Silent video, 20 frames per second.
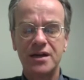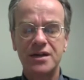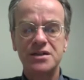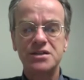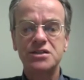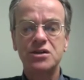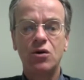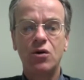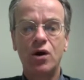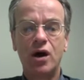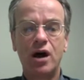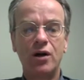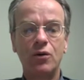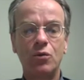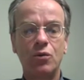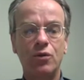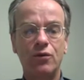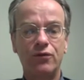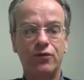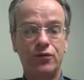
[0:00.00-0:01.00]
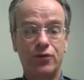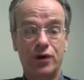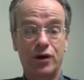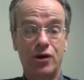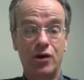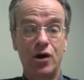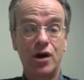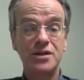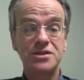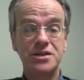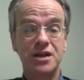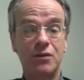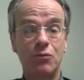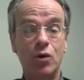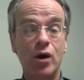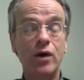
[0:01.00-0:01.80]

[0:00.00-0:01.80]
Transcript: So in God's name,